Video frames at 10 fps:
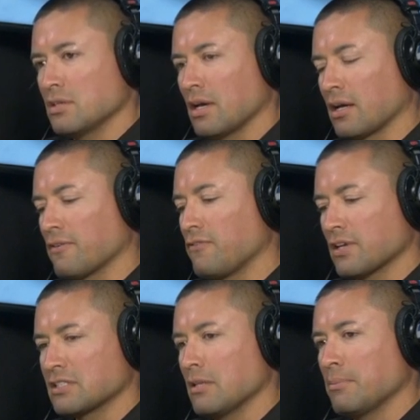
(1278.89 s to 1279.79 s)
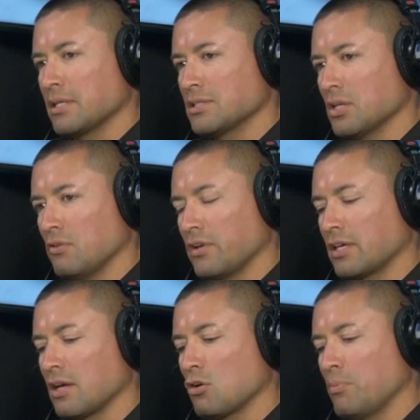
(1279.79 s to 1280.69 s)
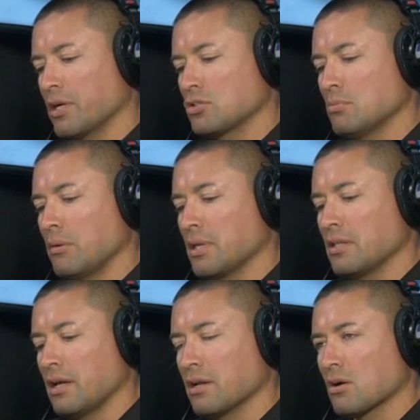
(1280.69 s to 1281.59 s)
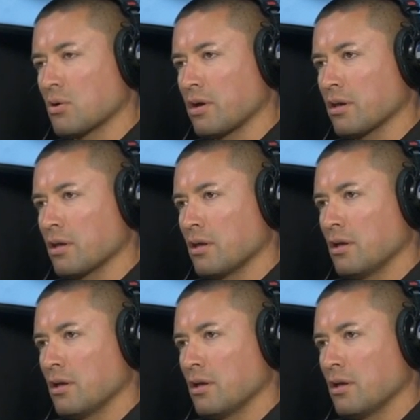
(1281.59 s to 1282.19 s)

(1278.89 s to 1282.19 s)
I got to fix it myself. I can't go back to mommy and daddy and cry.